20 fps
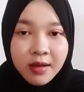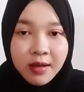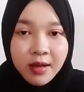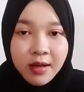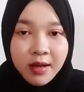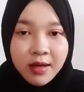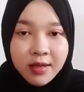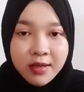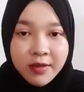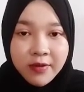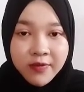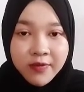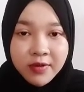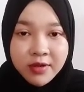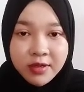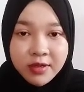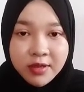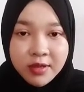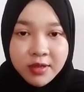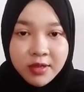
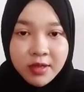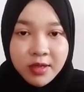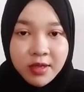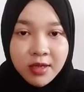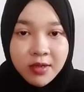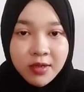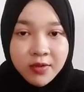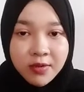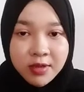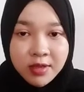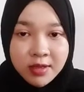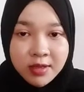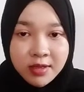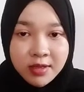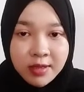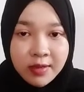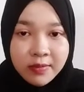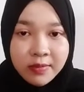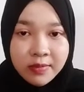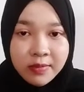Artificial
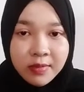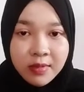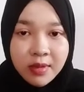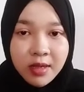ecosystems